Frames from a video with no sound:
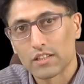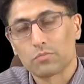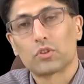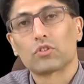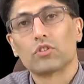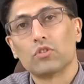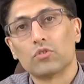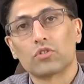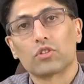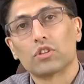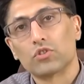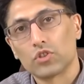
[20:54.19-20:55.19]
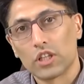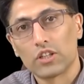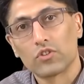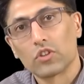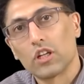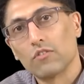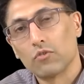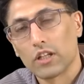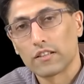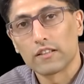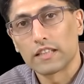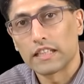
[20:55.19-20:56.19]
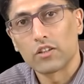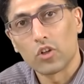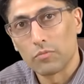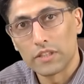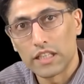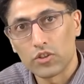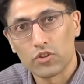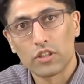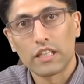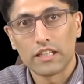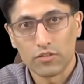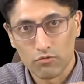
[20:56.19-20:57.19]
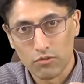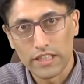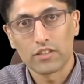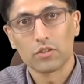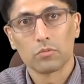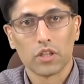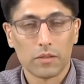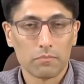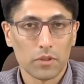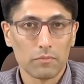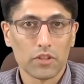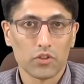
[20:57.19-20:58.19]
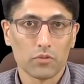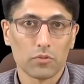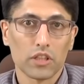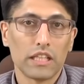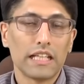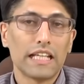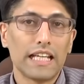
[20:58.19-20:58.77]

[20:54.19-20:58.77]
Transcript: The person who's the judge of whether the accommodation is reasonable and permissible